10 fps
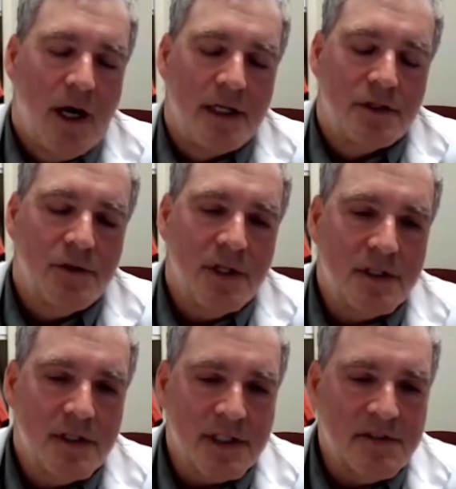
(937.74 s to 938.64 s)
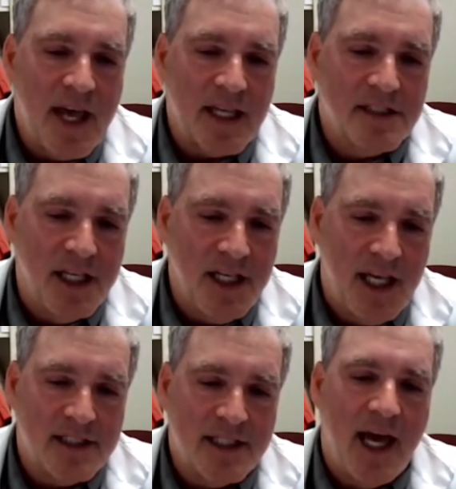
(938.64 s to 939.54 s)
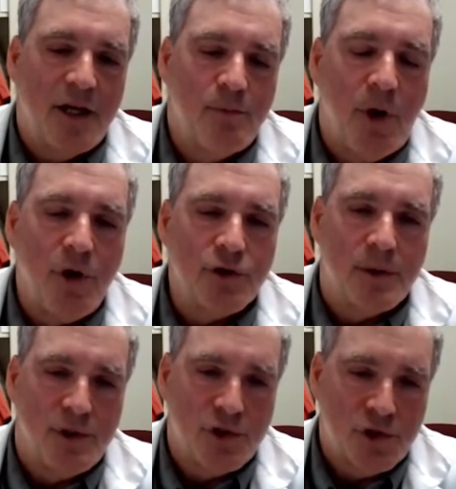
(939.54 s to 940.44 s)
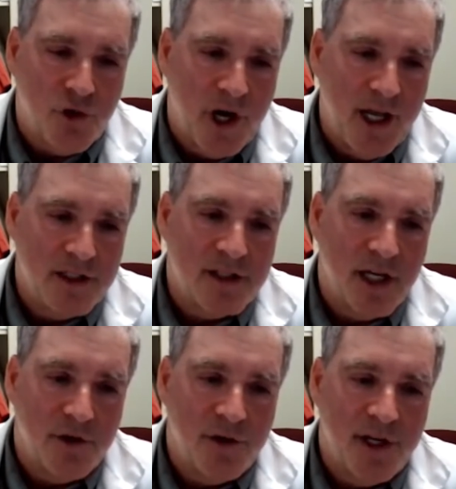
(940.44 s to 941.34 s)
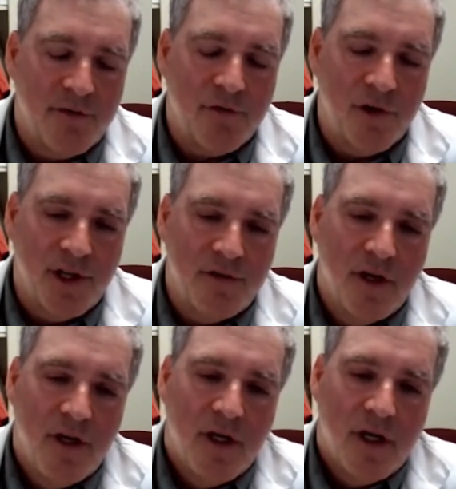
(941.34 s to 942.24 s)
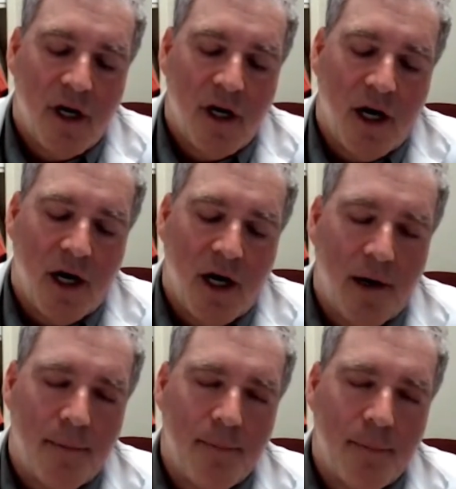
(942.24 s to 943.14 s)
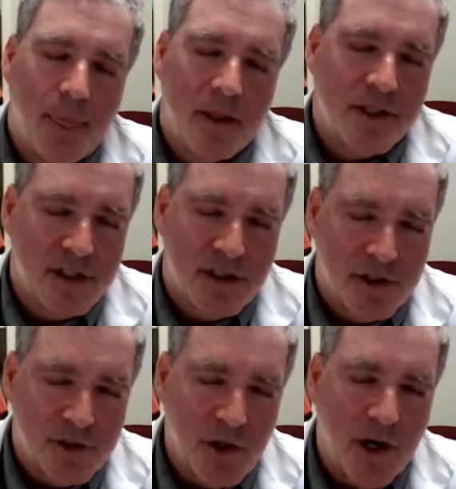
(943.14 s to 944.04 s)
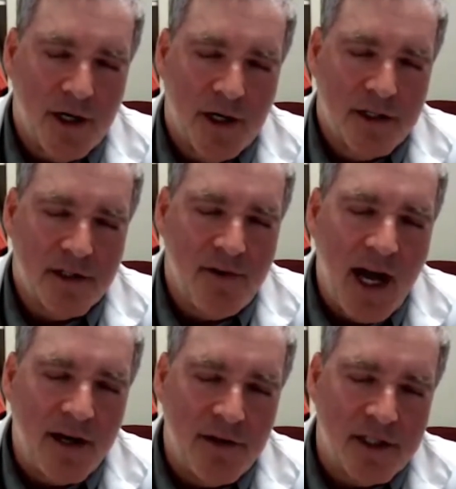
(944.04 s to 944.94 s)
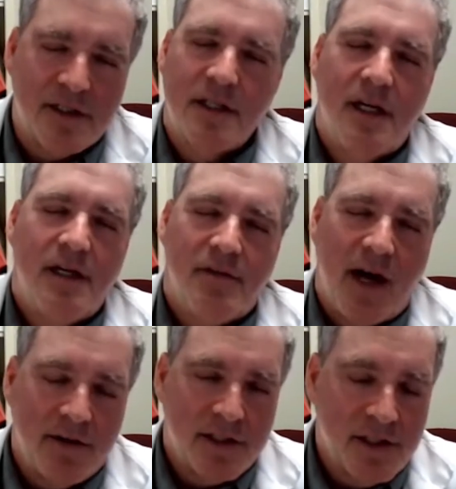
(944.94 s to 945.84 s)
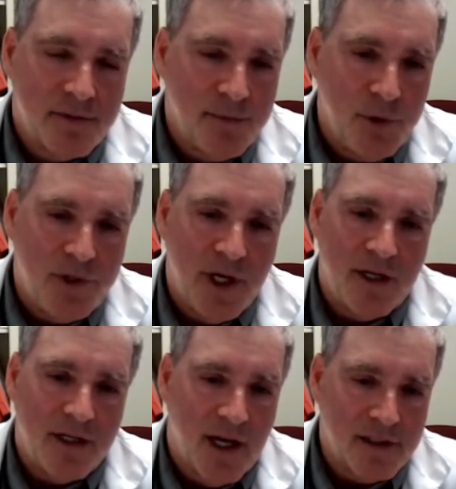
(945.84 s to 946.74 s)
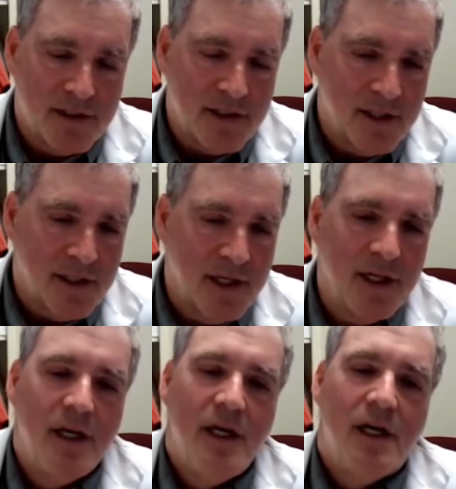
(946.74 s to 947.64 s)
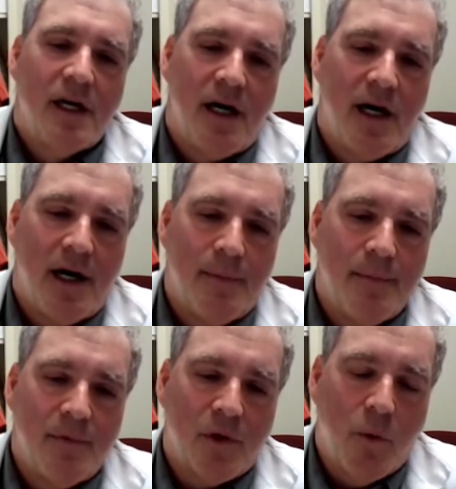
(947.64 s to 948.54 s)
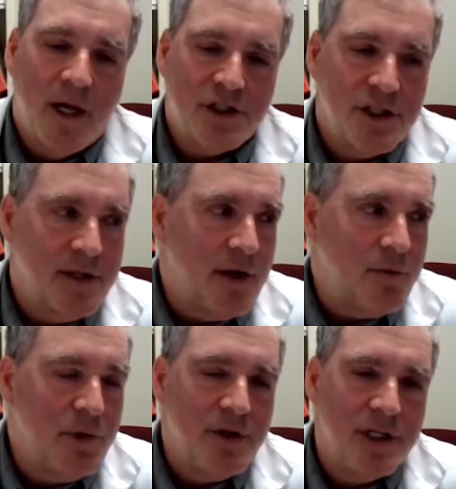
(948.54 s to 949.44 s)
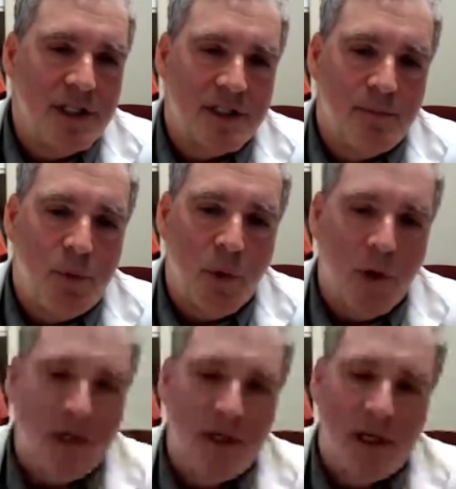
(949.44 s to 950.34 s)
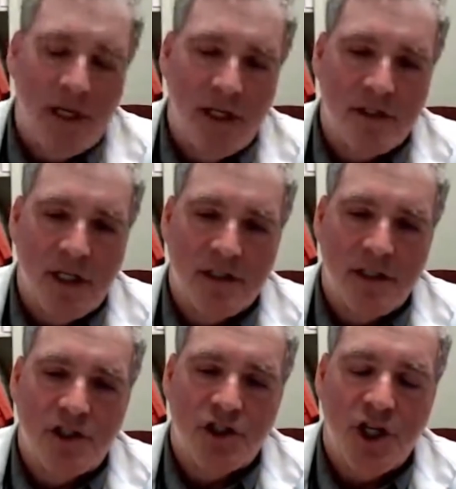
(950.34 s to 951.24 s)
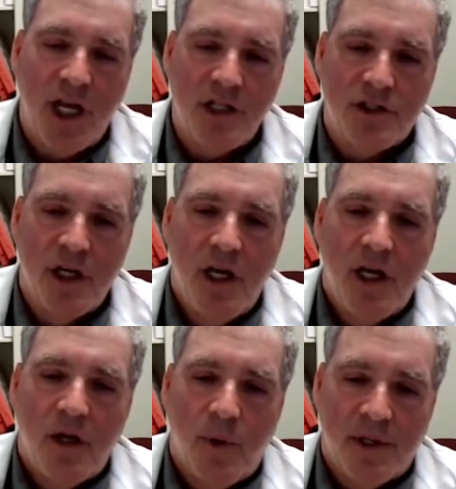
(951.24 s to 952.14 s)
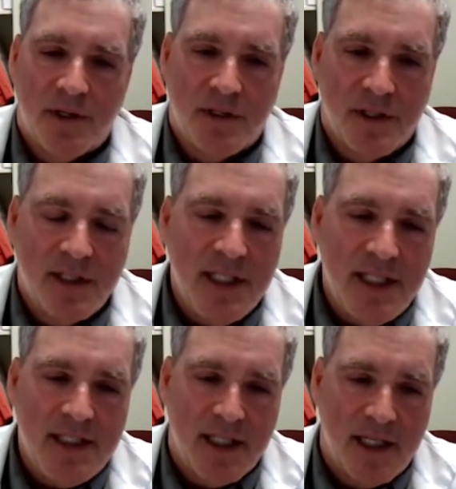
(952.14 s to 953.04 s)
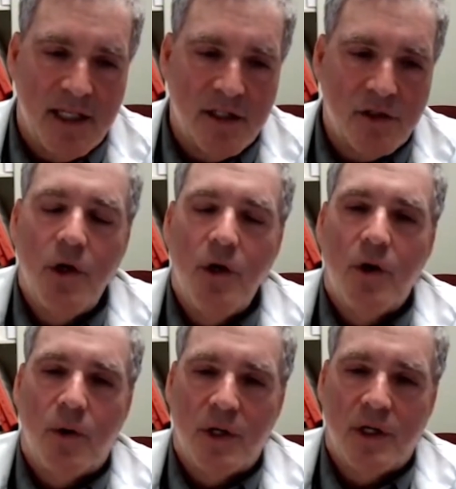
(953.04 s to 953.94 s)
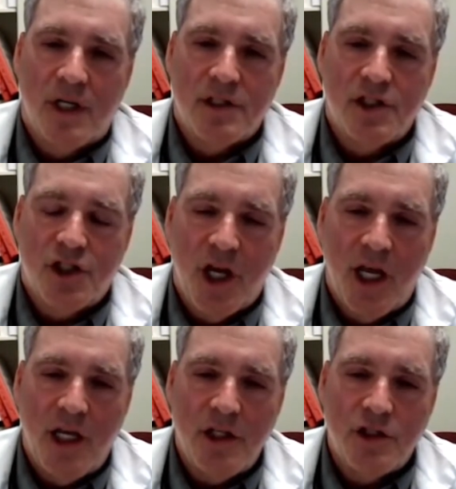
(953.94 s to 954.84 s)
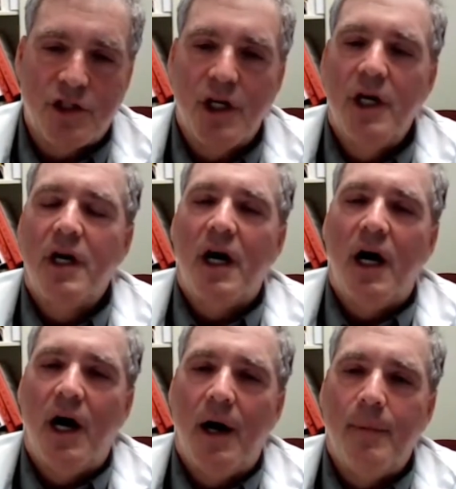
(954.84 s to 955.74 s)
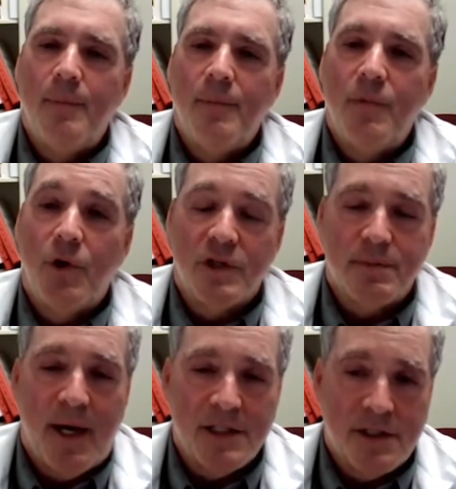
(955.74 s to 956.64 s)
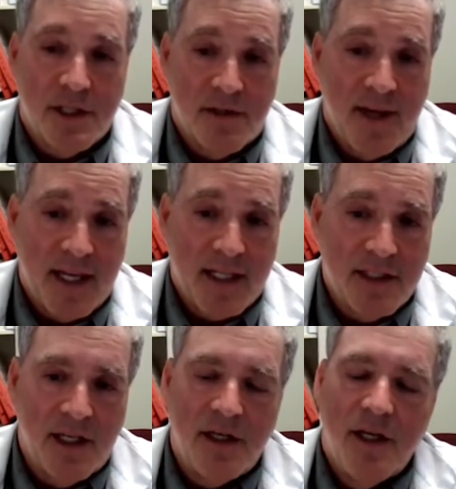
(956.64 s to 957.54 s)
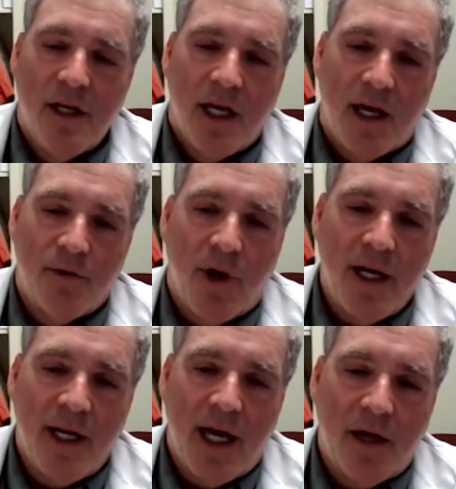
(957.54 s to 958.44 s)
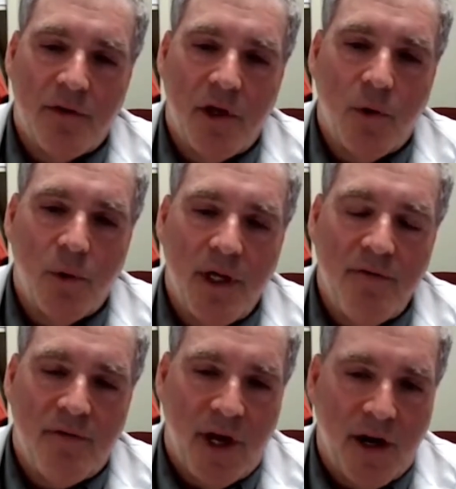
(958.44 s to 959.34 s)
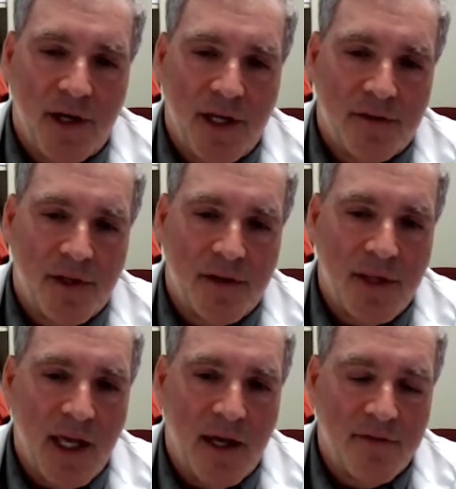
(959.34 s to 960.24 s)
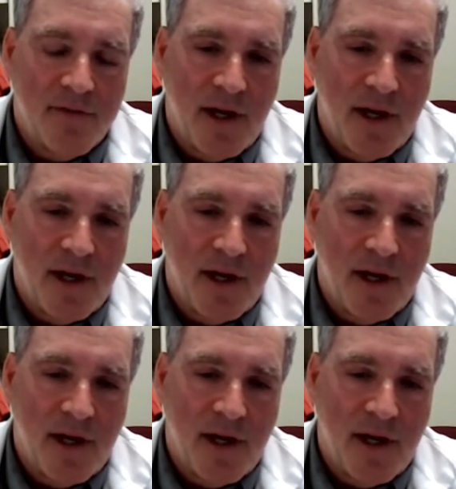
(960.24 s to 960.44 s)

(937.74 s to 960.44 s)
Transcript: All right, so this vaccine has had multiple strains that are different since it started. It's a virus. Viruses mutate constantly. The question that really is important is, does it change what the disease is, or does it change your response to the vaccine? And right now, the only variant that they have